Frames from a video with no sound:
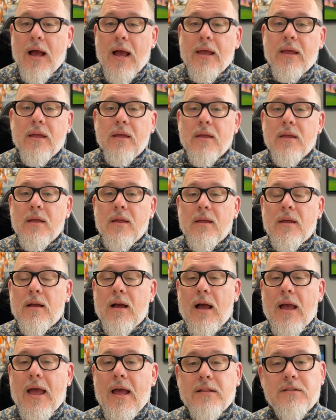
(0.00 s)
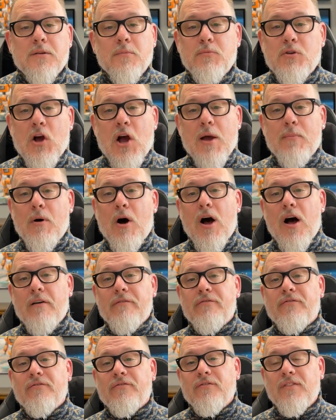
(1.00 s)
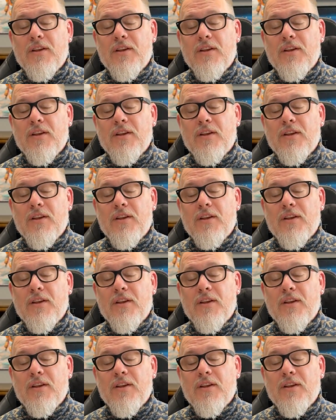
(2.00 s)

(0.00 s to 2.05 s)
I had some time off.